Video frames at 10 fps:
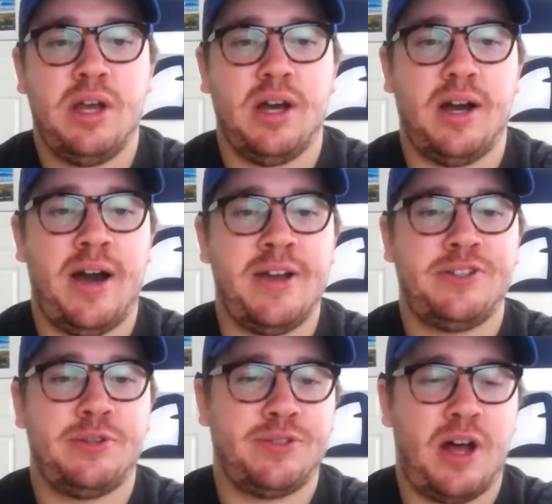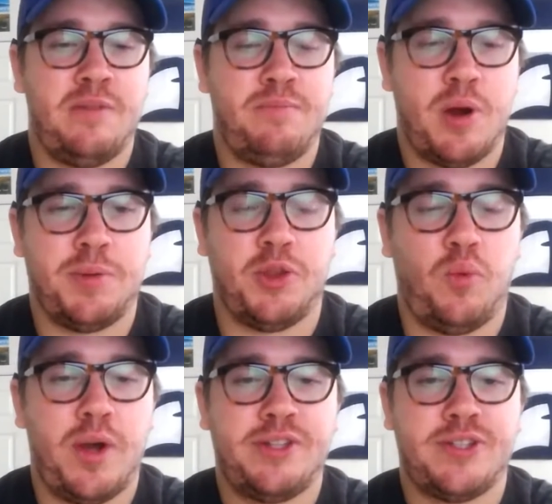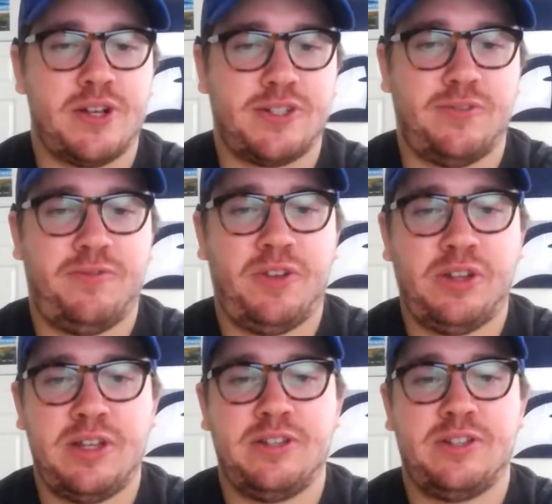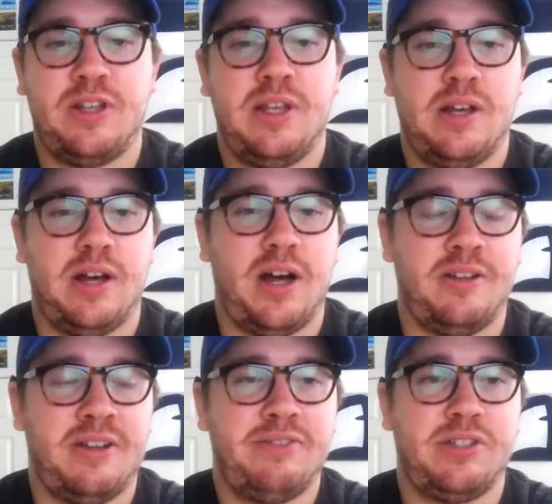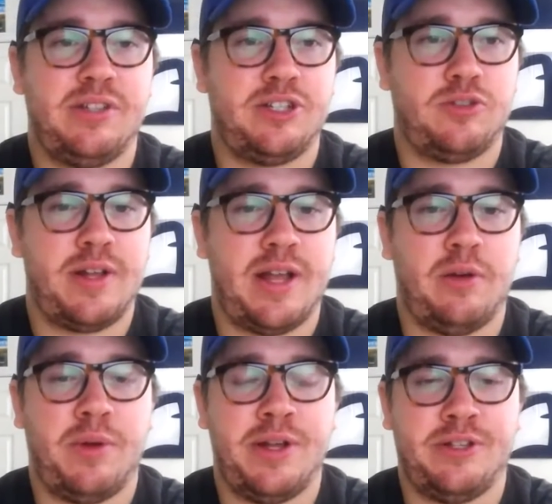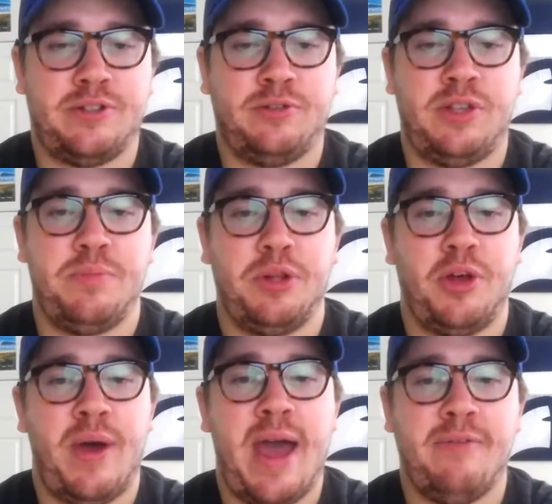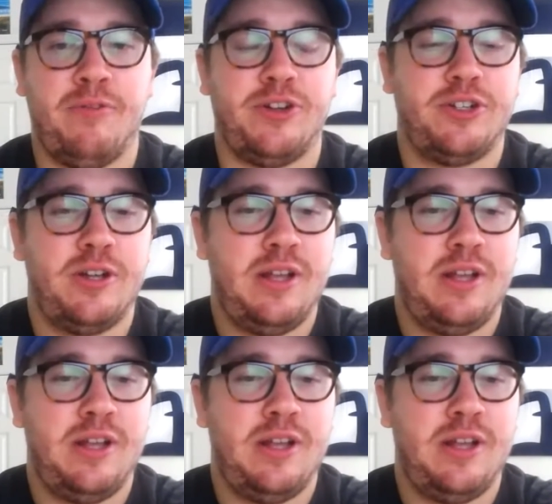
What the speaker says: ISO is on par with the White Sox and Phillies, and obviously that strikeout rate is certainly below average.